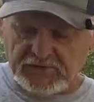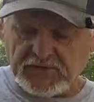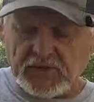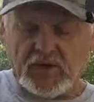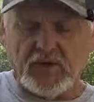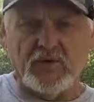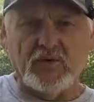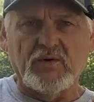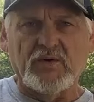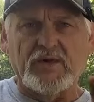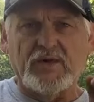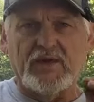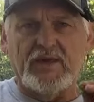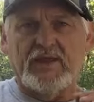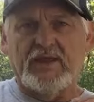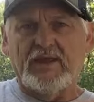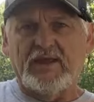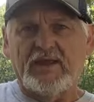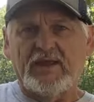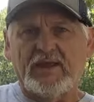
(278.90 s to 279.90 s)
So
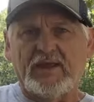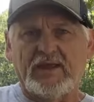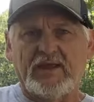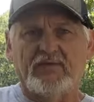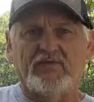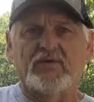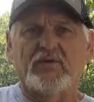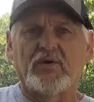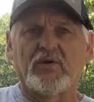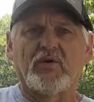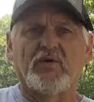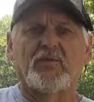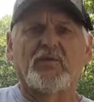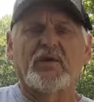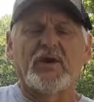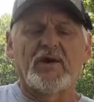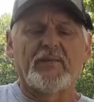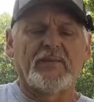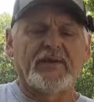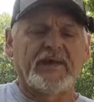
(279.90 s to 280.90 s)
if you're going to
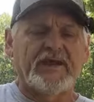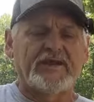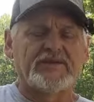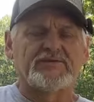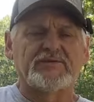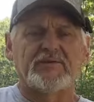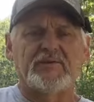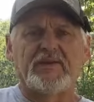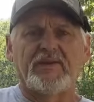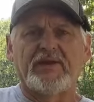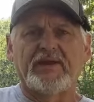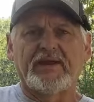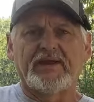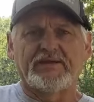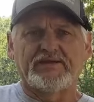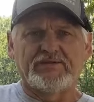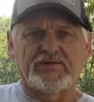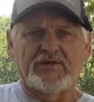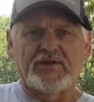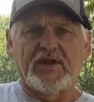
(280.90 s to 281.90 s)
propagate your
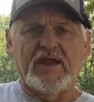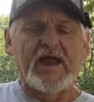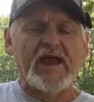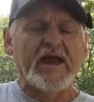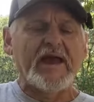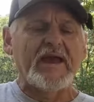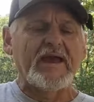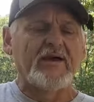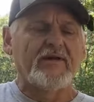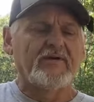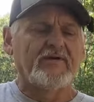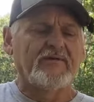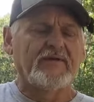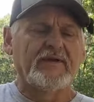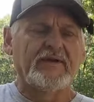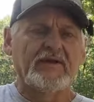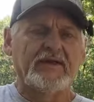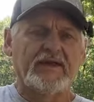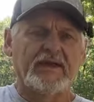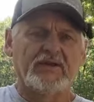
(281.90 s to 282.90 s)
plants, or you have,
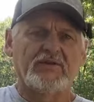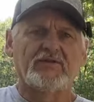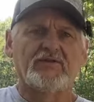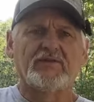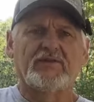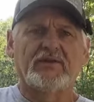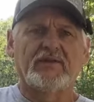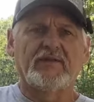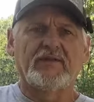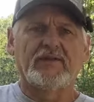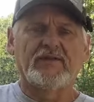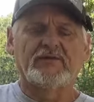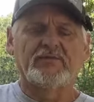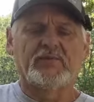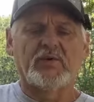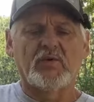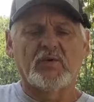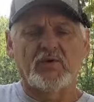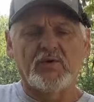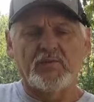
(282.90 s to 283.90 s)
and you're to this
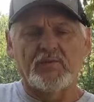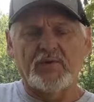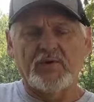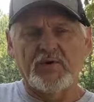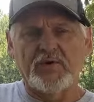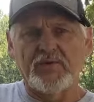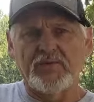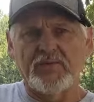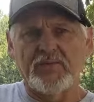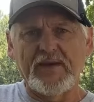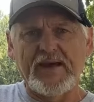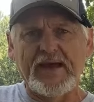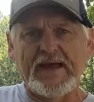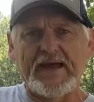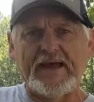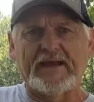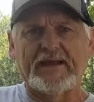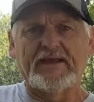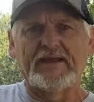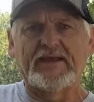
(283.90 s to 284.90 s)
point, prune them
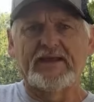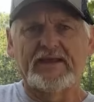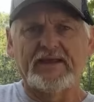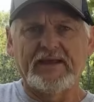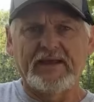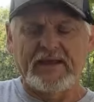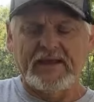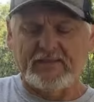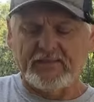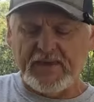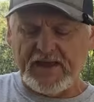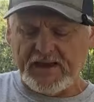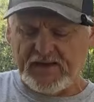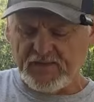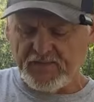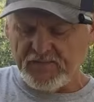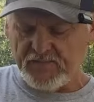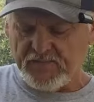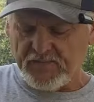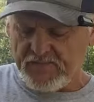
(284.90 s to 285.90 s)
back and make
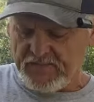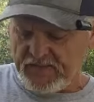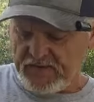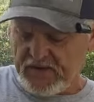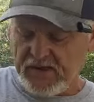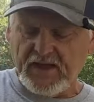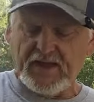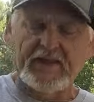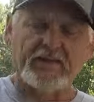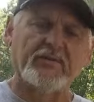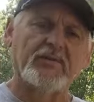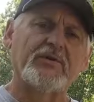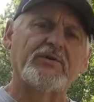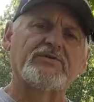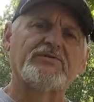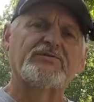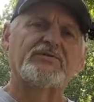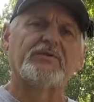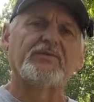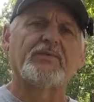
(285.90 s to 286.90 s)
them a
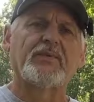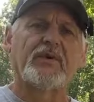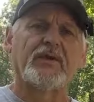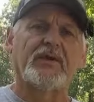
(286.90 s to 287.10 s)
bushier